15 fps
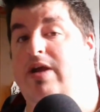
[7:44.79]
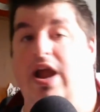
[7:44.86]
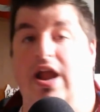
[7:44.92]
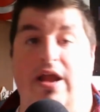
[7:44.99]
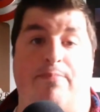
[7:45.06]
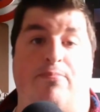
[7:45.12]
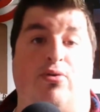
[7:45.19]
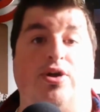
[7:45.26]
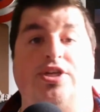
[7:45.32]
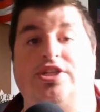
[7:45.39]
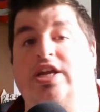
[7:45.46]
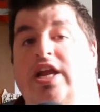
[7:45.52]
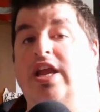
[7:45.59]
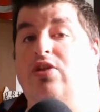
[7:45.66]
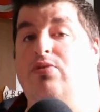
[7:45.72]
I
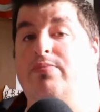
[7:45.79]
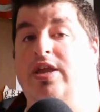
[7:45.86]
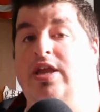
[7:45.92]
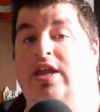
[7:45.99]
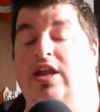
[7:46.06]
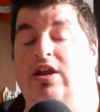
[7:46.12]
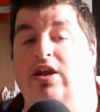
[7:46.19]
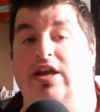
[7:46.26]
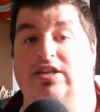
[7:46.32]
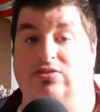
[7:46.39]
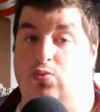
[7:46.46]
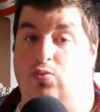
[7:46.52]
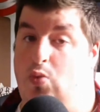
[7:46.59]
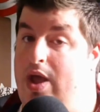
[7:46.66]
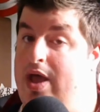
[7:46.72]
appreciate you being here as
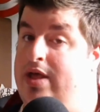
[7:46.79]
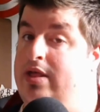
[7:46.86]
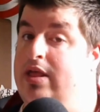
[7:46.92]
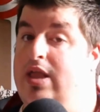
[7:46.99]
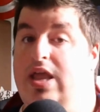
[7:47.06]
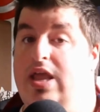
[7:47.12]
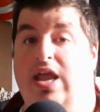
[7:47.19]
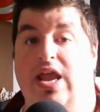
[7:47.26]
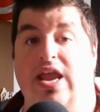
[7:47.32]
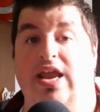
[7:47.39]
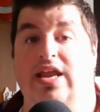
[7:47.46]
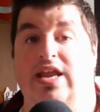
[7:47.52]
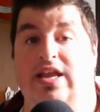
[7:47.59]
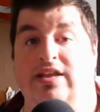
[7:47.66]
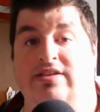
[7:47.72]
well. It
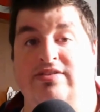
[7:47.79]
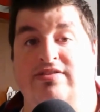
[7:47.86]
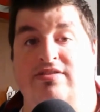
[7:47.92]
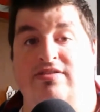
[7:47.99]
is